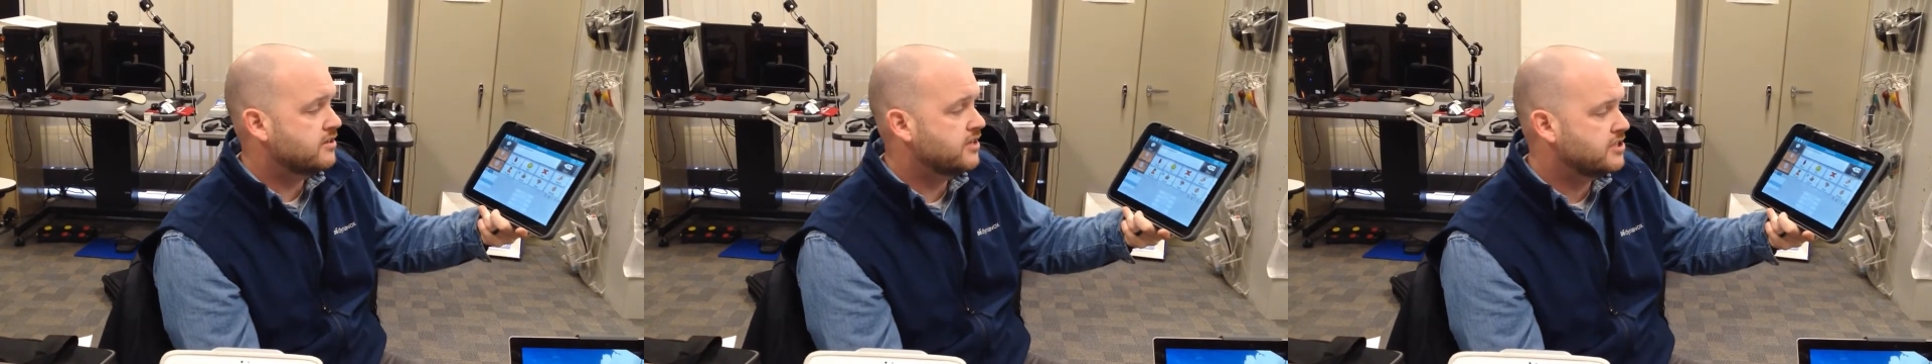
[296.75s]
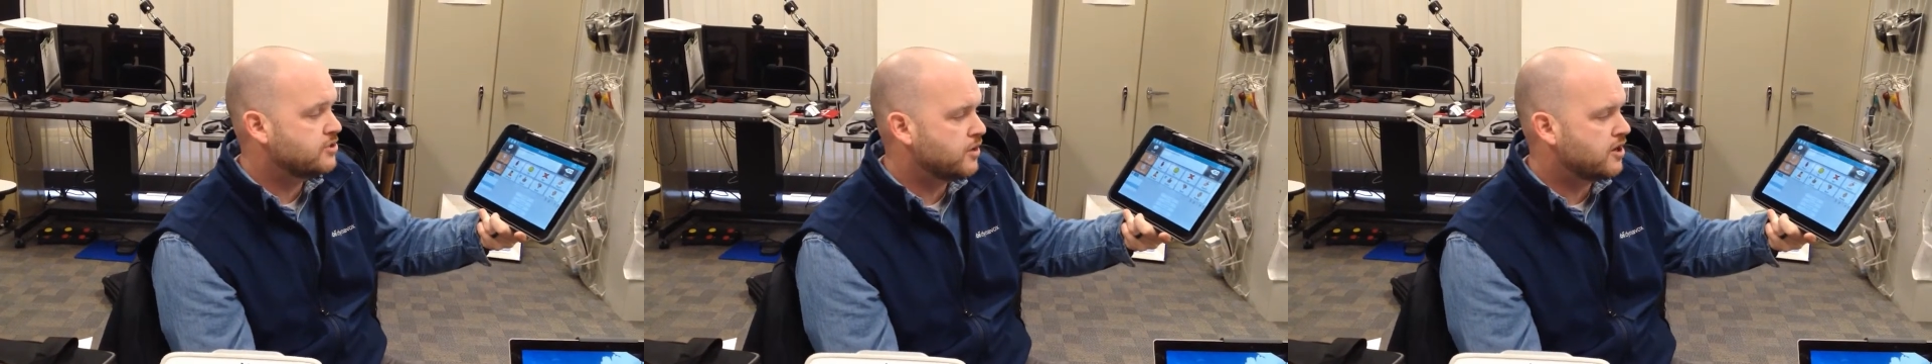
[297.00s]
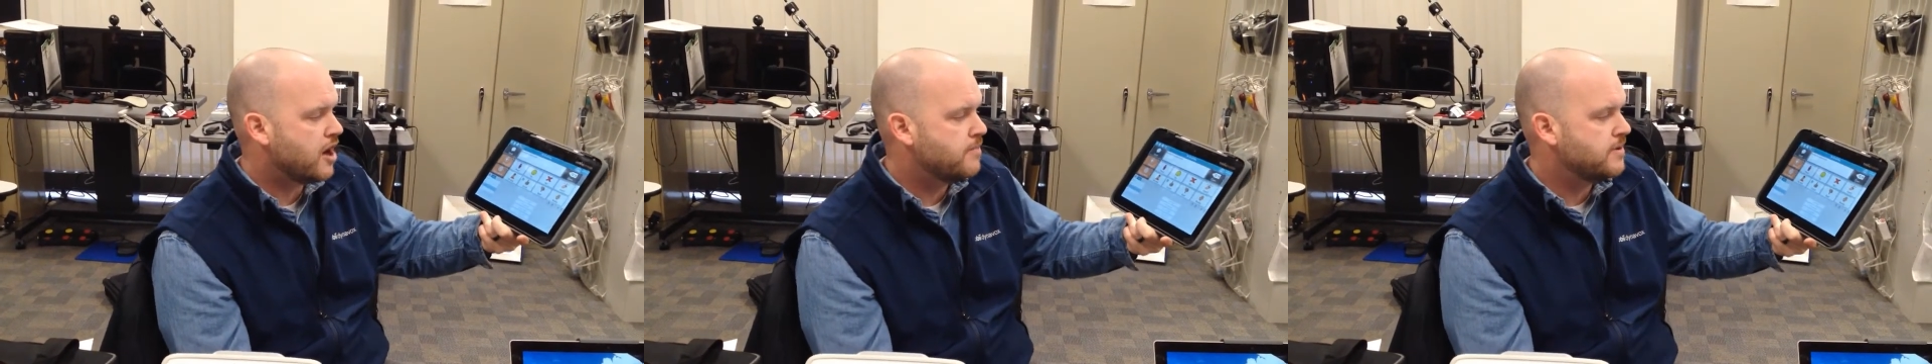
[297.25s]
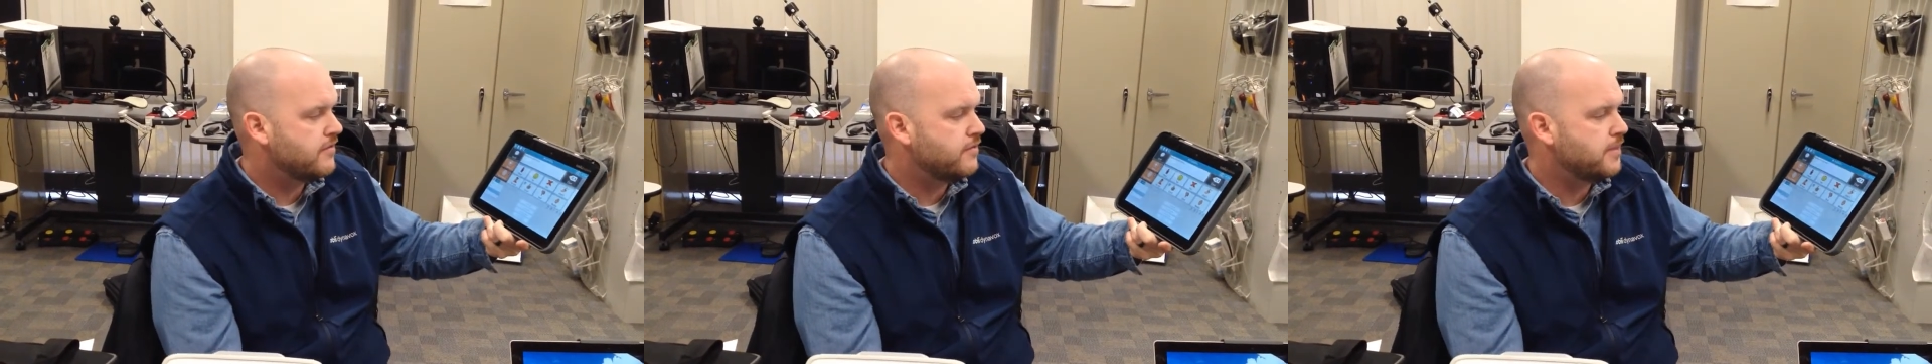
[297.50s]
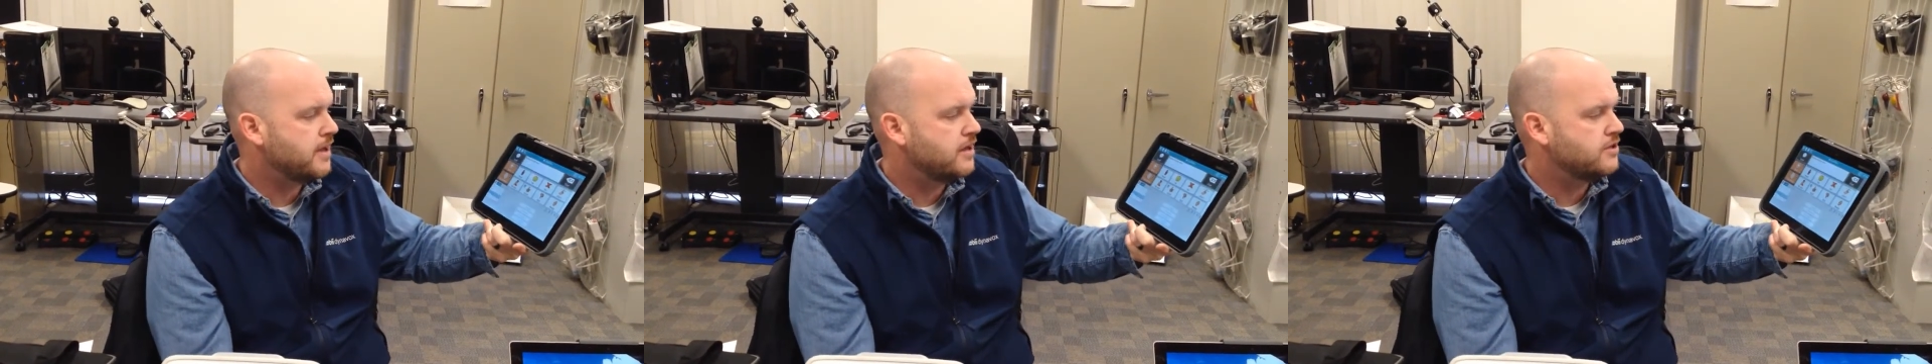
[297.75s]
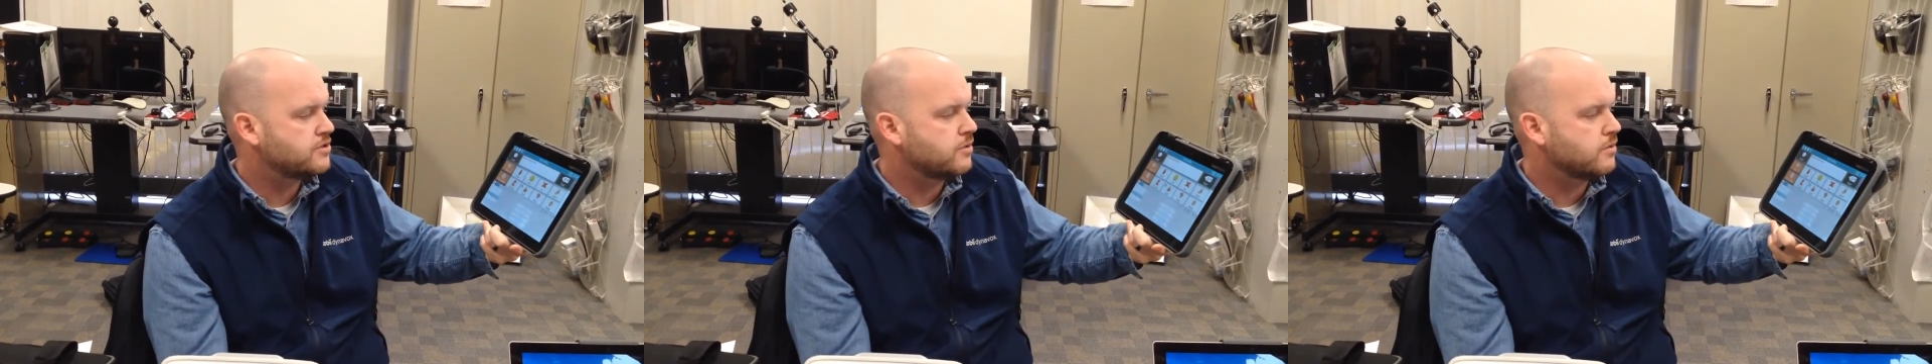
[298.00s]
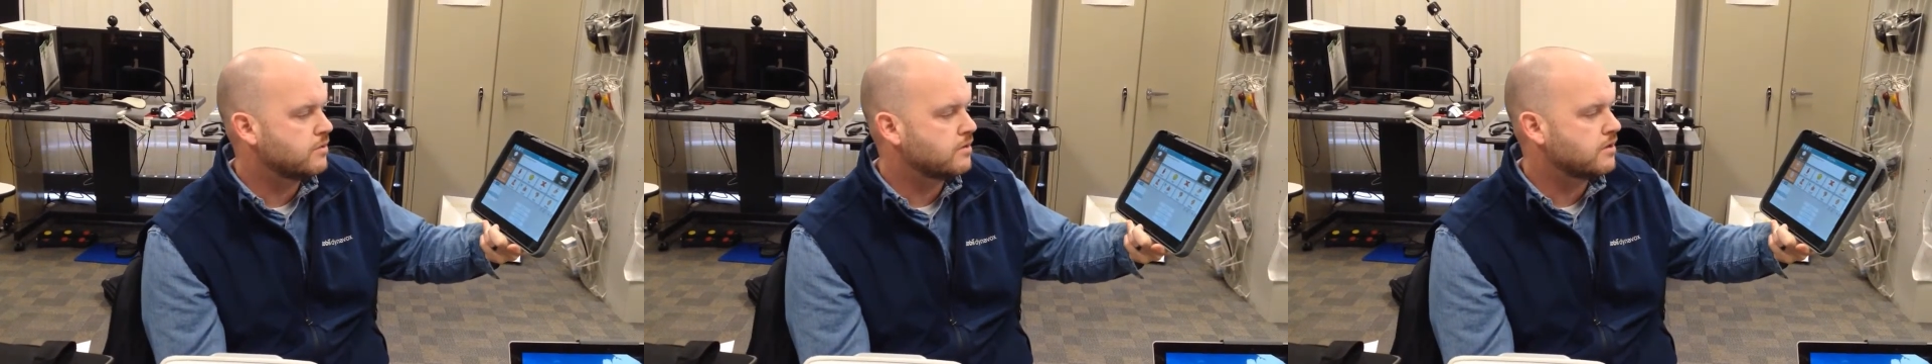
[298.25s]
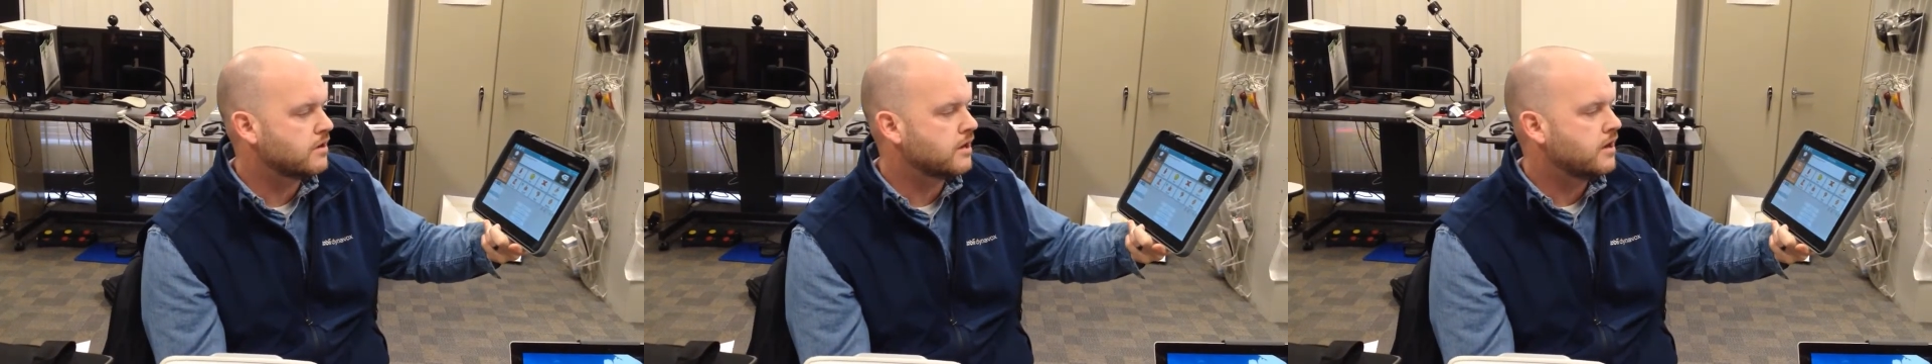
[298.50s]
link to a copy of a page,
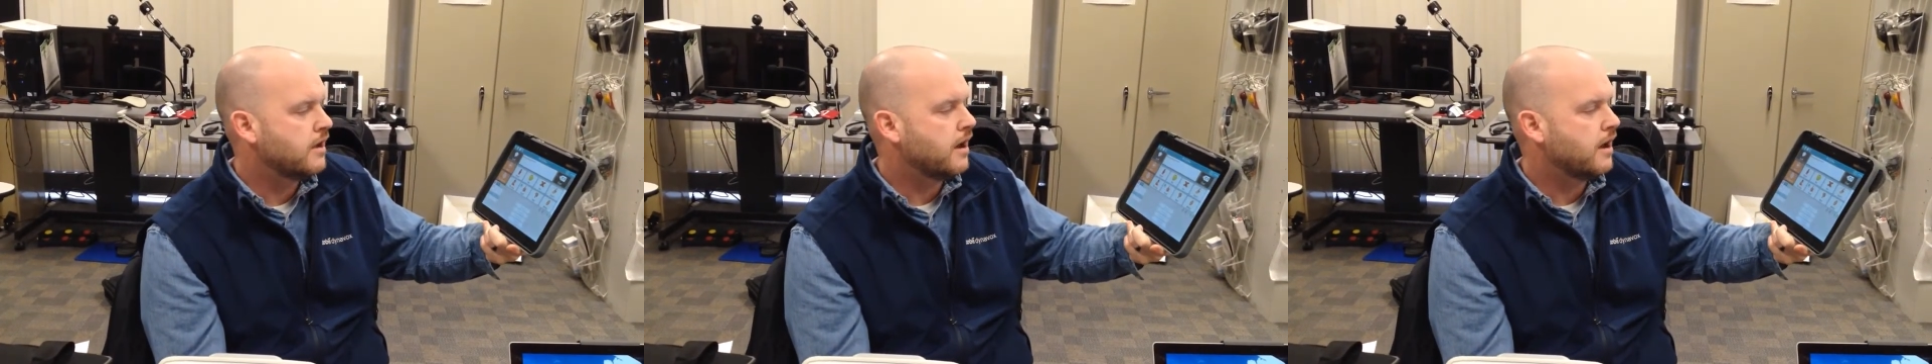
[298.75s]
or